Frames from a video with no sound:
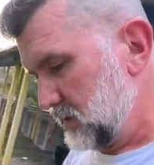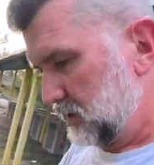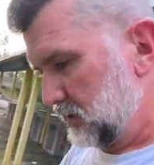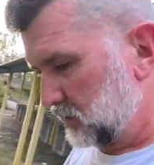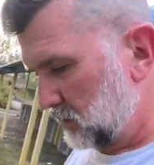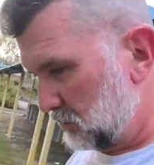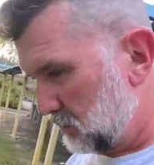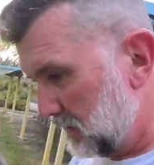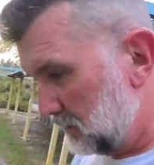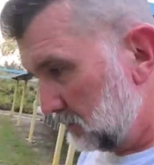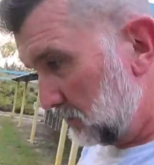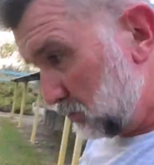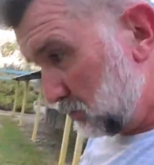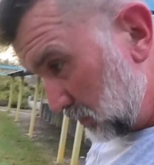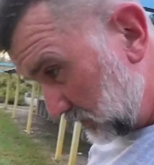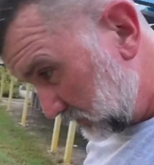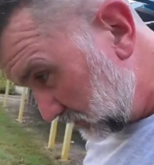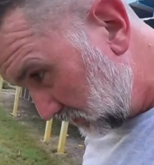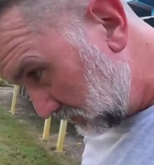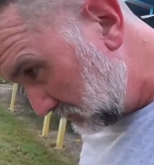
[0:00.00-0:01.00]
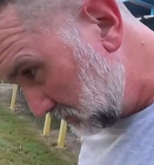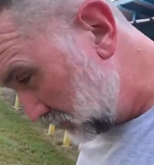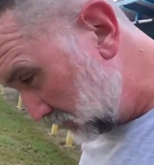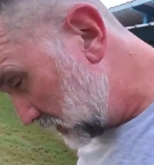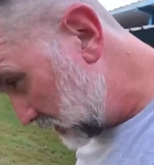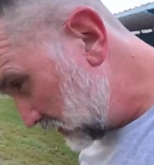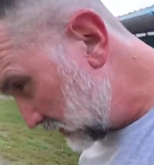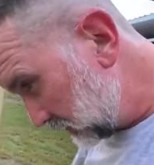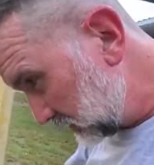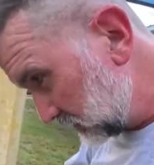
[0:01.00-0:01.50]
So Pablo brought some
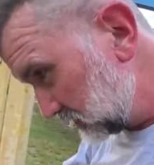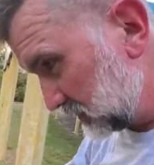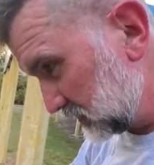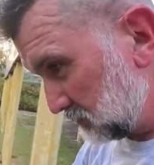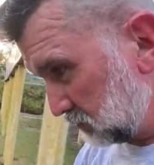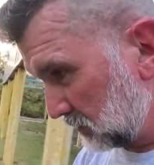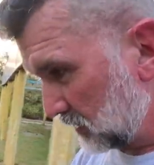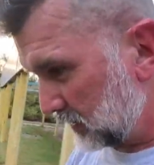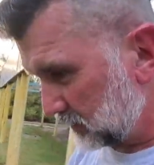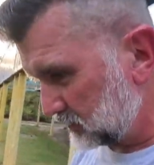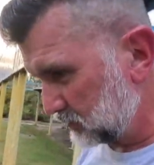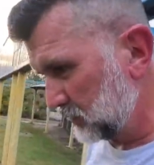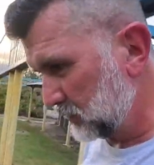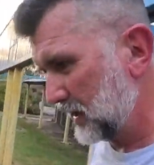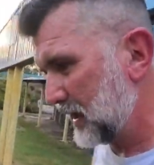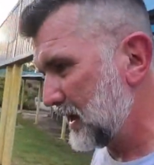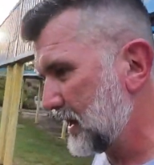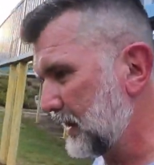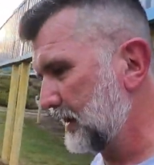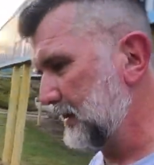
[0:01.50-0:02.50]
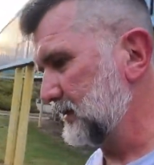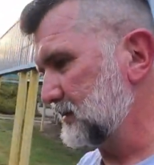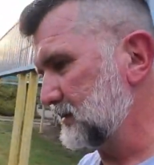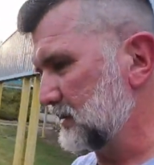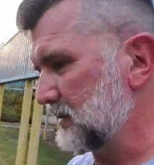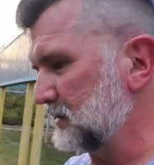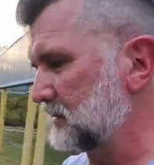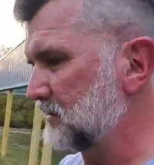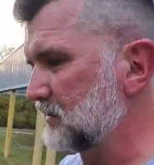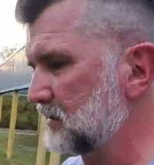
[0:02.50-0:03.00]
Ziplocs with ice
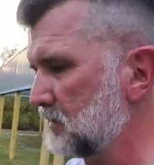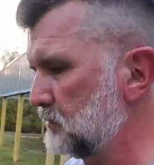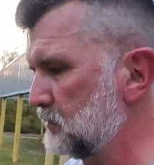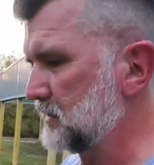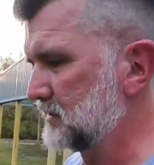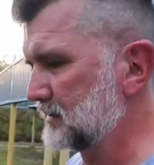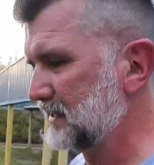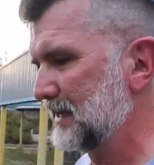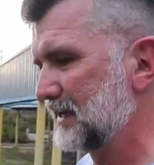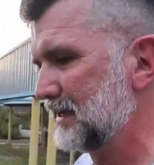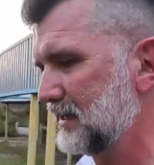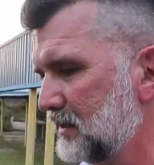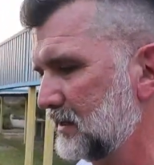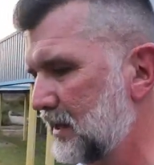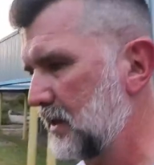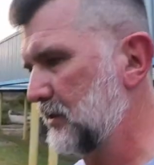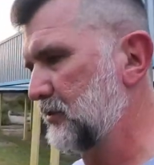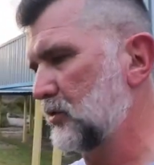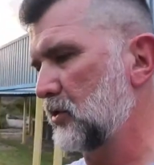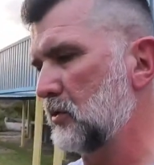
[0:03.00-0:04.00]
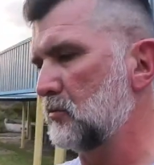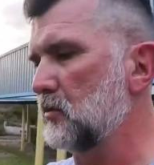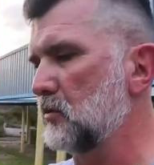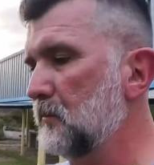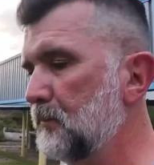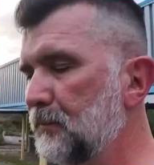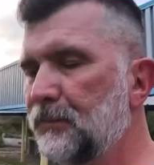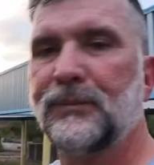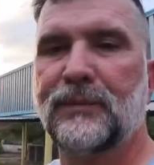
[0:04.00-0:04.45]
because he's gonna be sighting in that thermal.